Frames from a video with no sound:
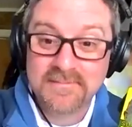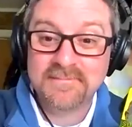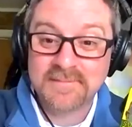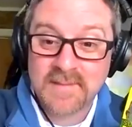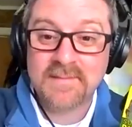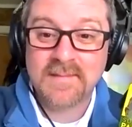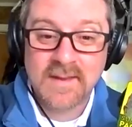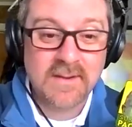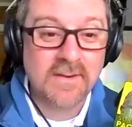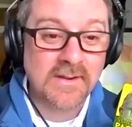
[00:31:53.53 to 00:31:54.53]
so basically our
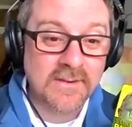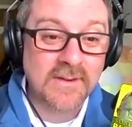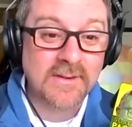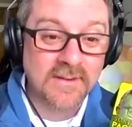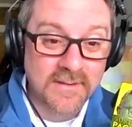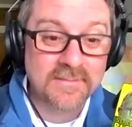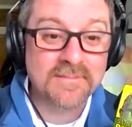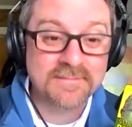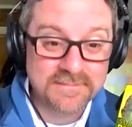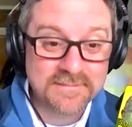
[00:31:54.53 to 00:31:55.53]
backend congratulations for,
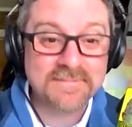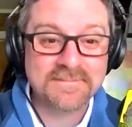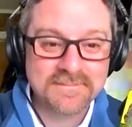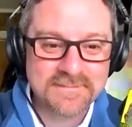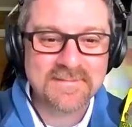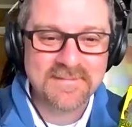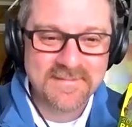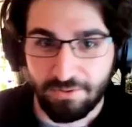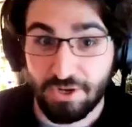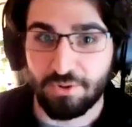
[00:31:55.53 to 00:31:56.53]
for the time being thank
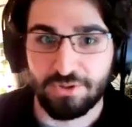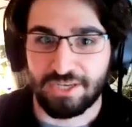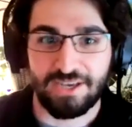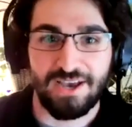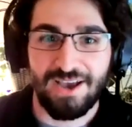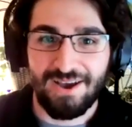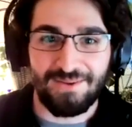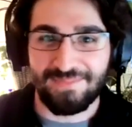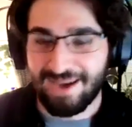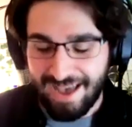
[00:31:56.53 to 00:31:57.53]
was, it was yeah. like
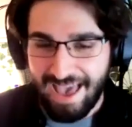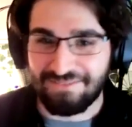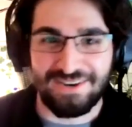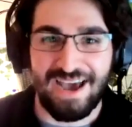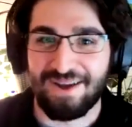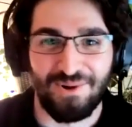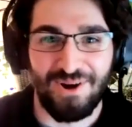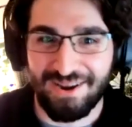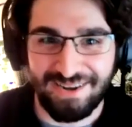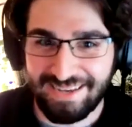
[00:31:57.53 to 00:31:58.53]
uh, ev and i were
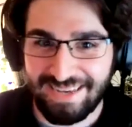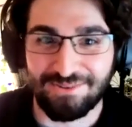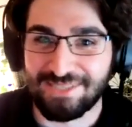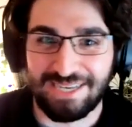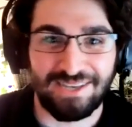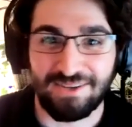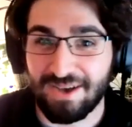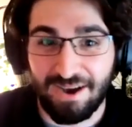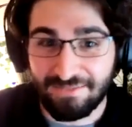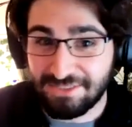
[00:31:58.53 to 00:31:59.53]
on like it was like
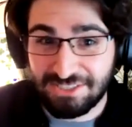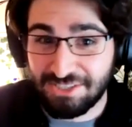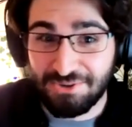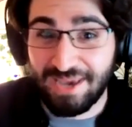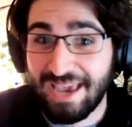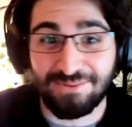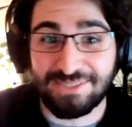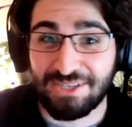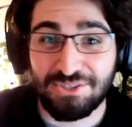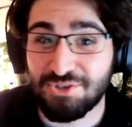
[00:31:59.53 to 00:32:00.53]
obviously he's in it
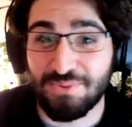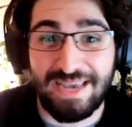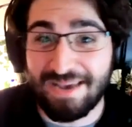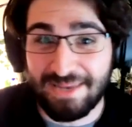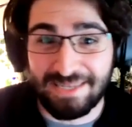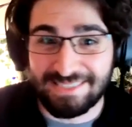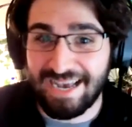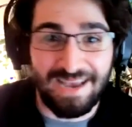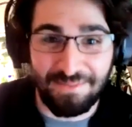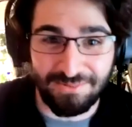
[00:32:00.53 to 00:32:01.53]
was like 2 a.m his
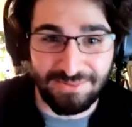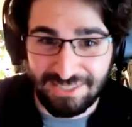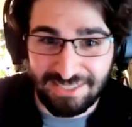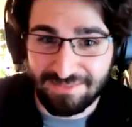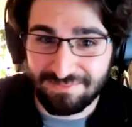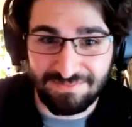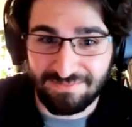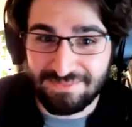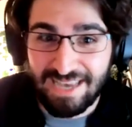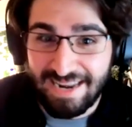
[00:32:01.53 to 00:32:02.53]
time it was like yeah.
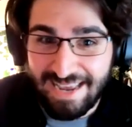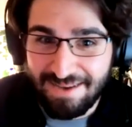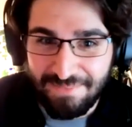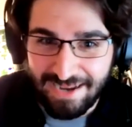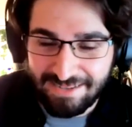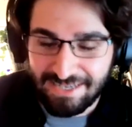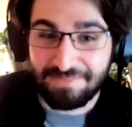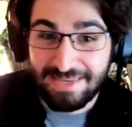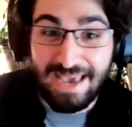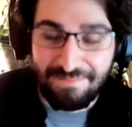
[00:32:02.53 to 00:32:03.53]
10 a.m. my
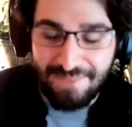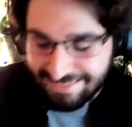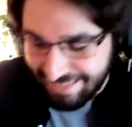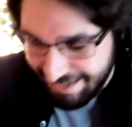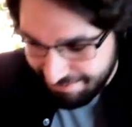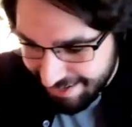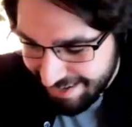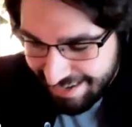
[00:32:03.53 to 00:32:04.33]
10 p.m. my time.